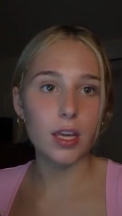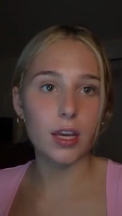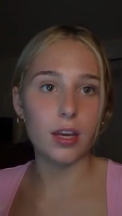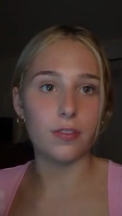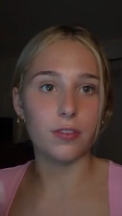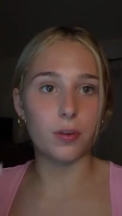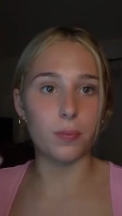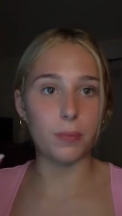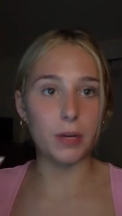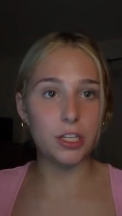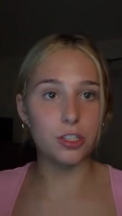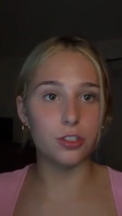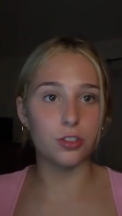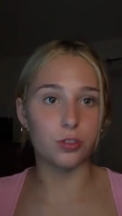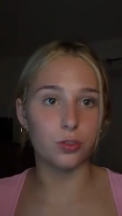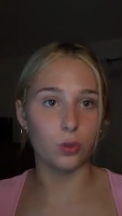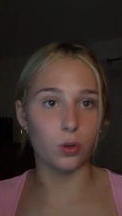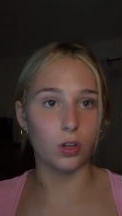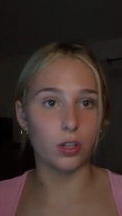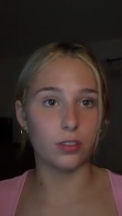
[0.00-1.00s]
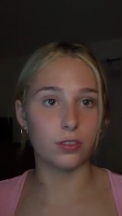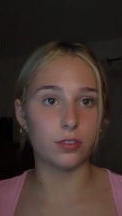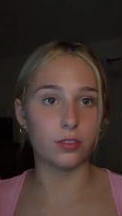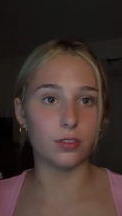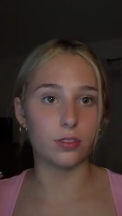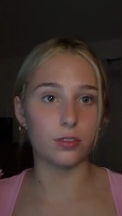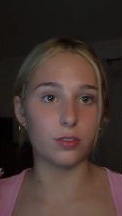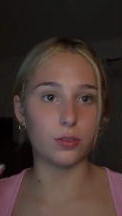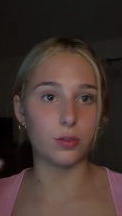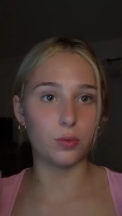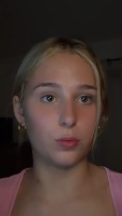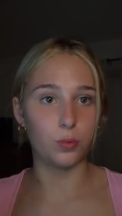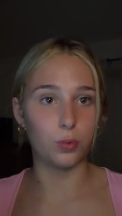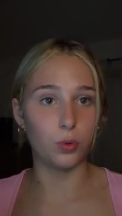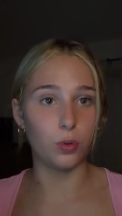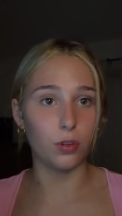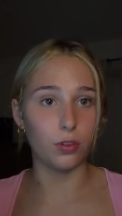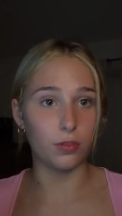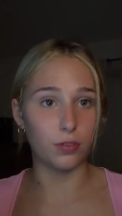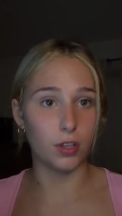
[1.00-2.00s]
If your major source
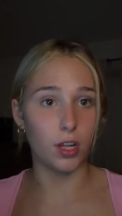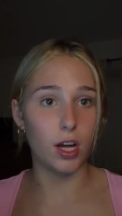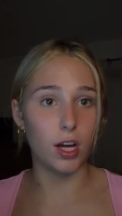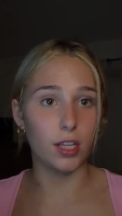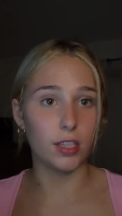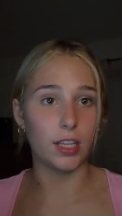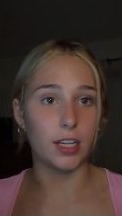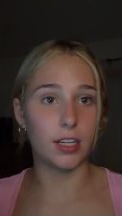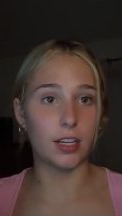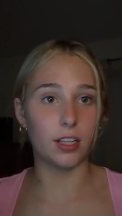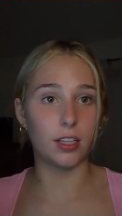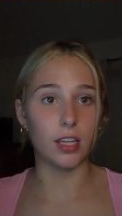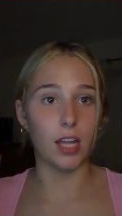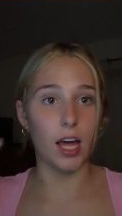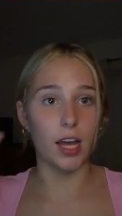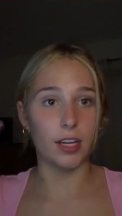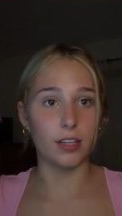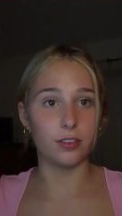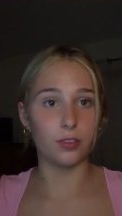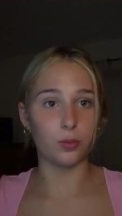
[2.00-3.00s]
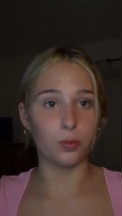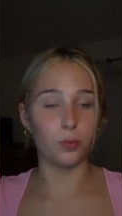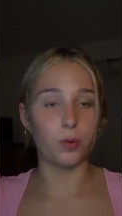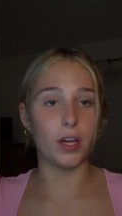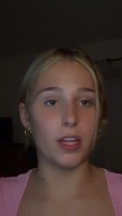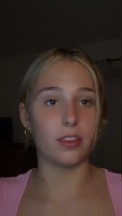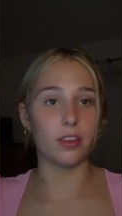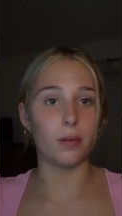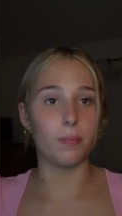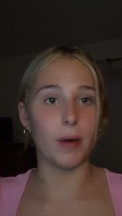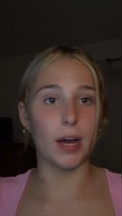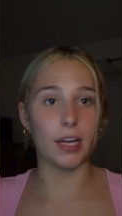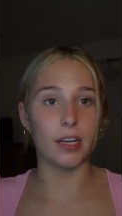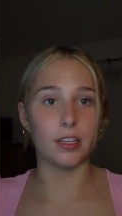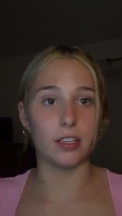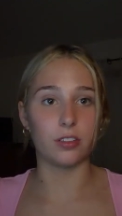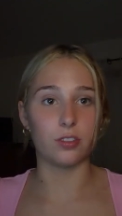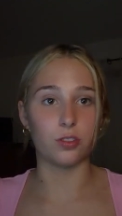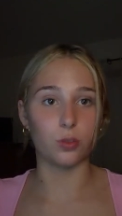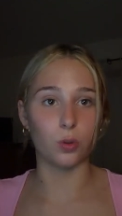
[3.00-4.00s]
rule of law like aligns with a
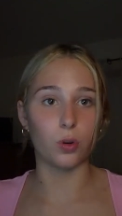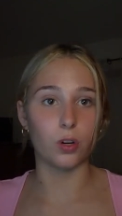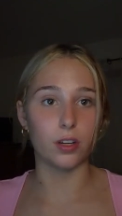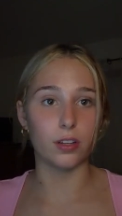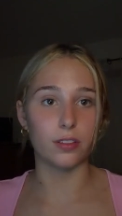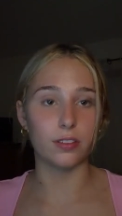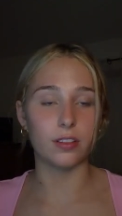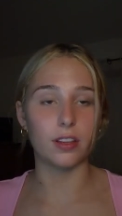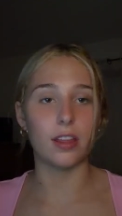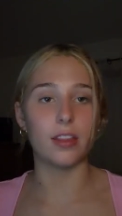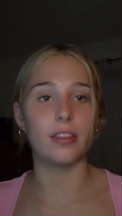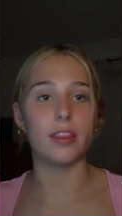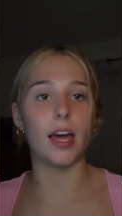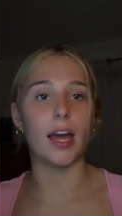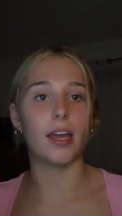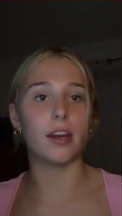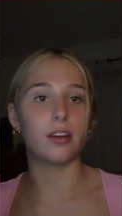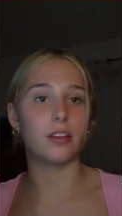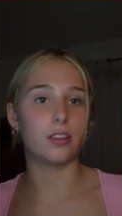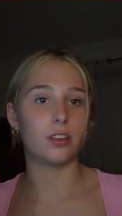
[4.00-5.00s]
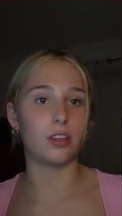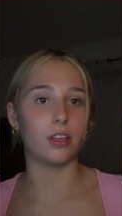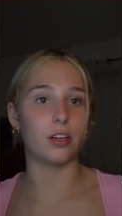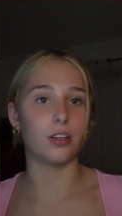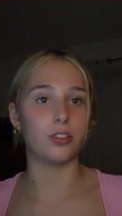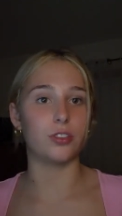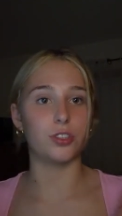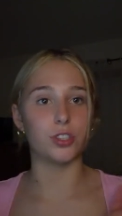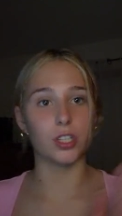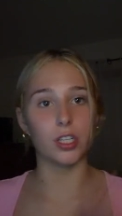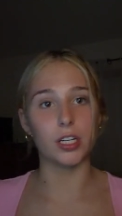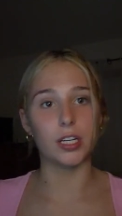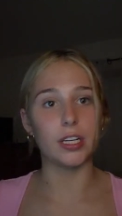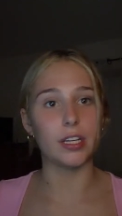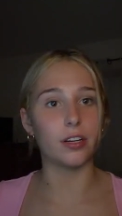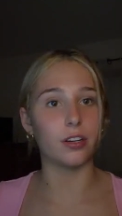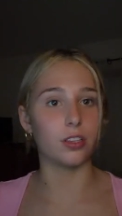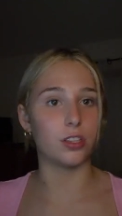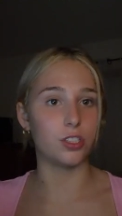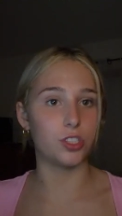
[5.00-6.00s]
binding source, then the jury
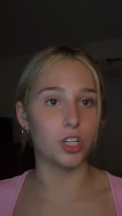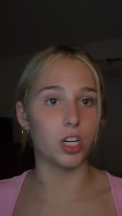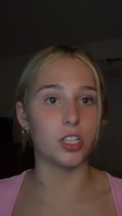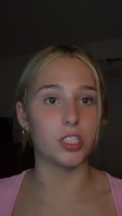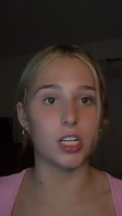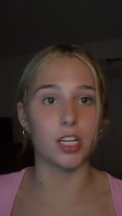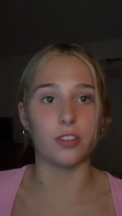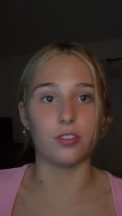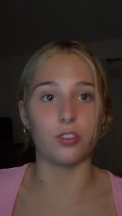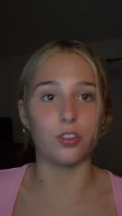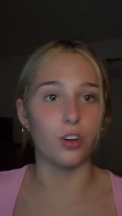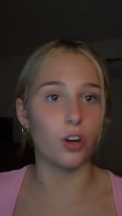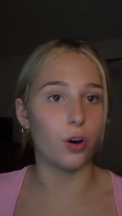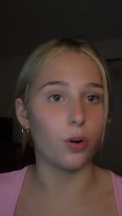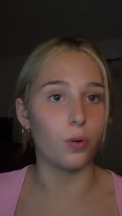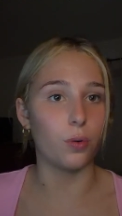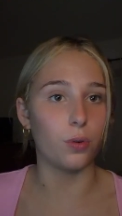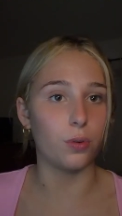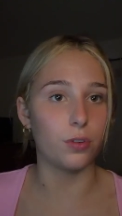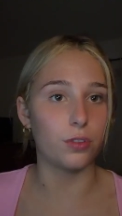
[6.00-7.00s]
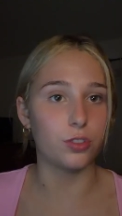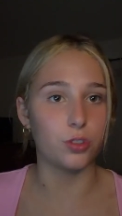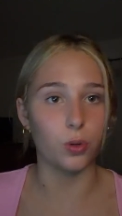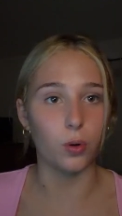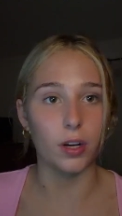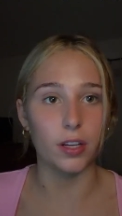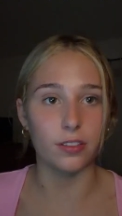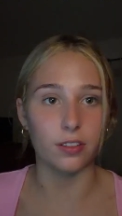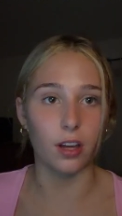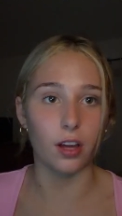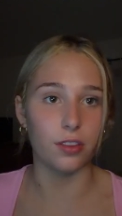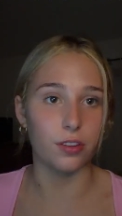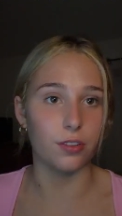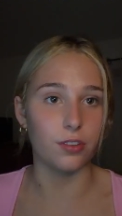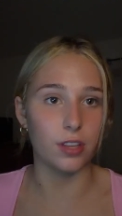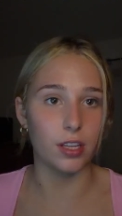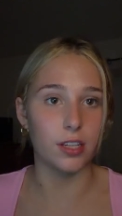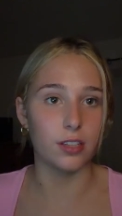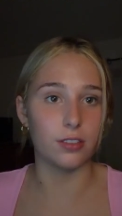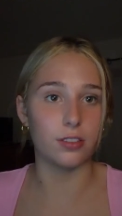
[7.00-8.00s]
or the judge has no choice other
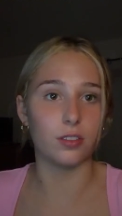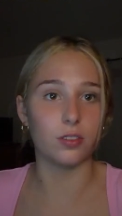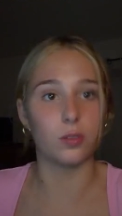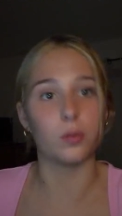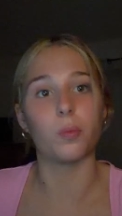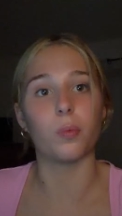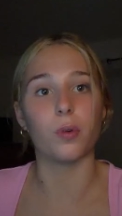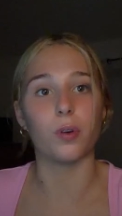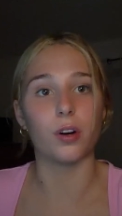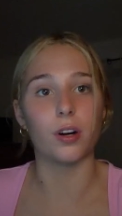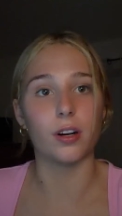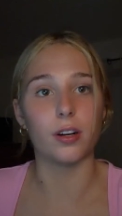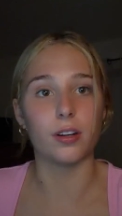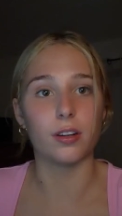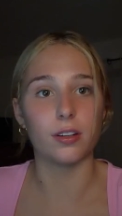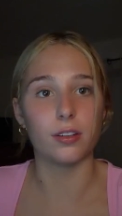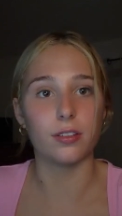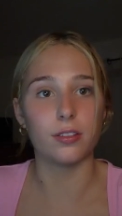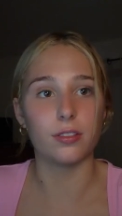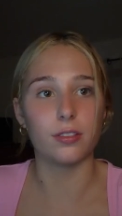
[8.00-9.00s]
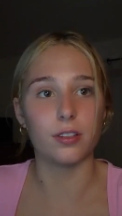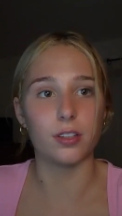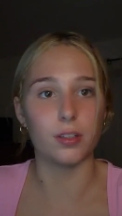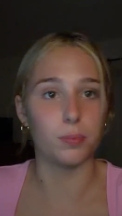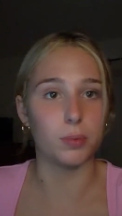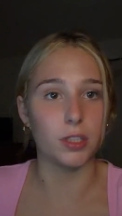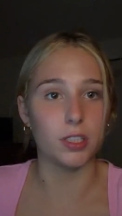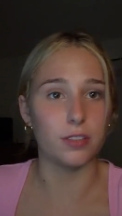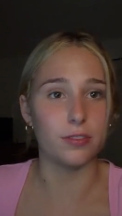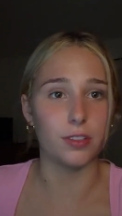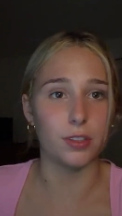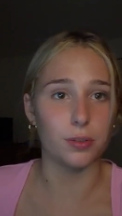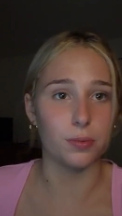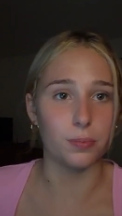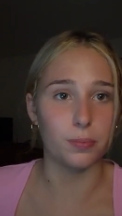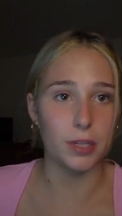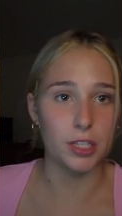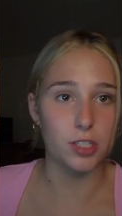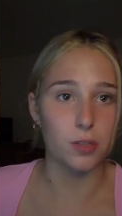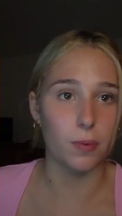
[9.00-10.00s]
than to support or believe your
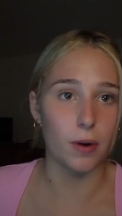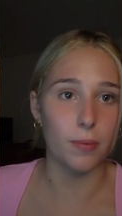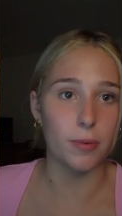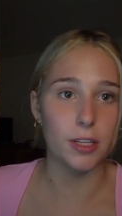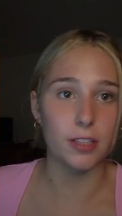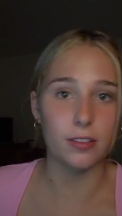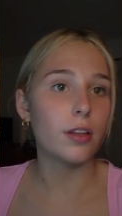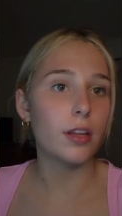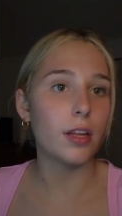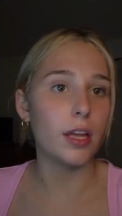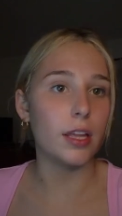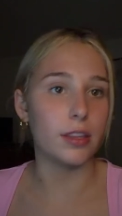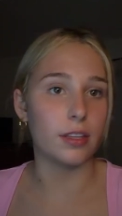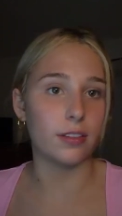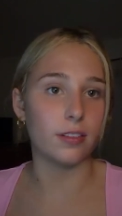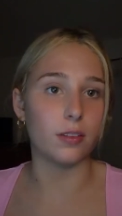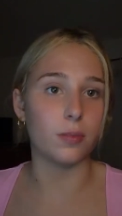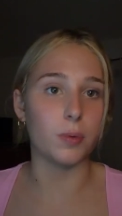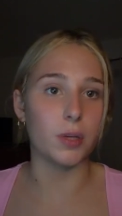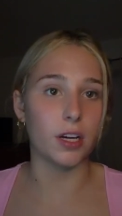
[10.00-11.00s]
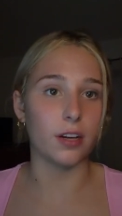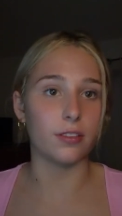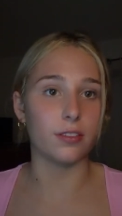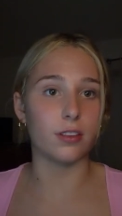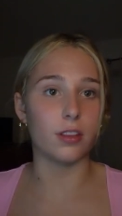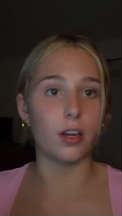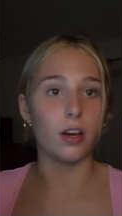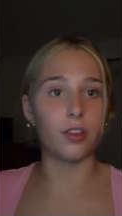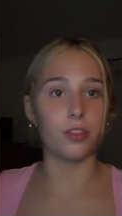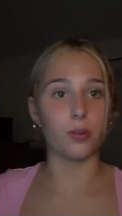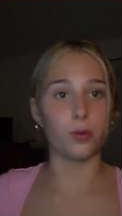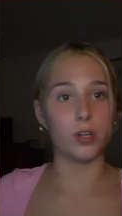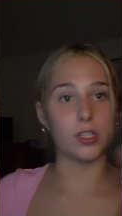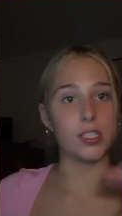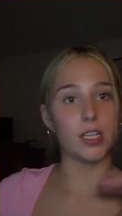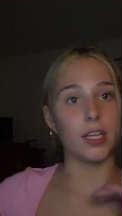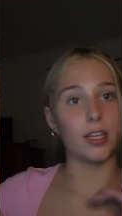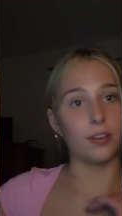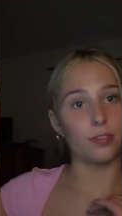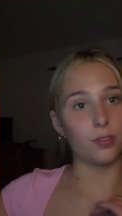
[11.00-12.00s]
major premise. And this is because the
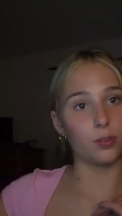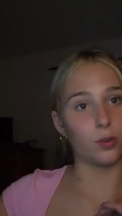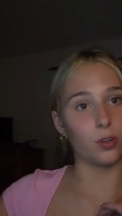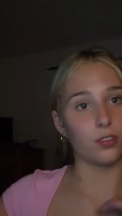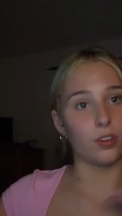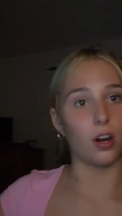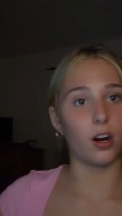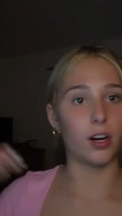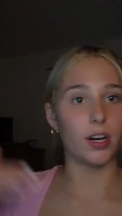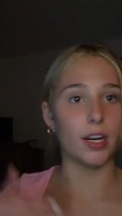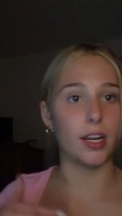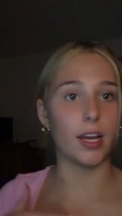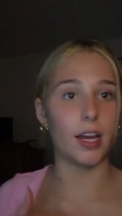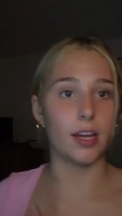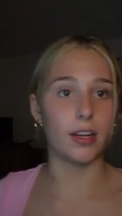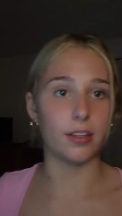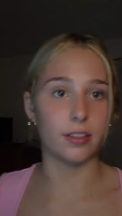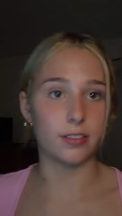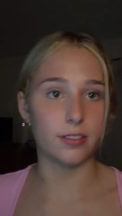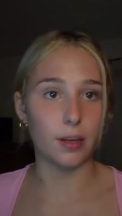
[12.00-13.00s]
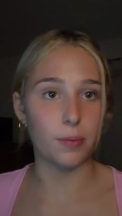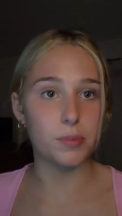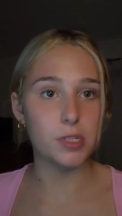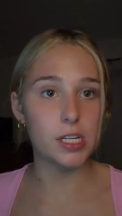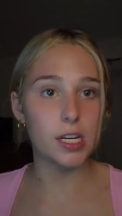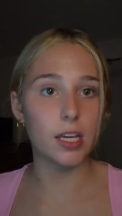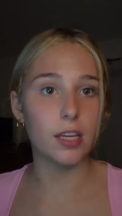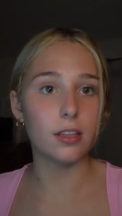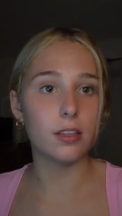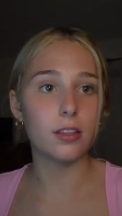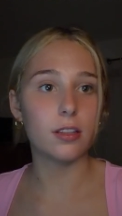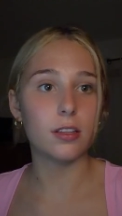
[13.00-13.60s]
authoritative source already had accepted it.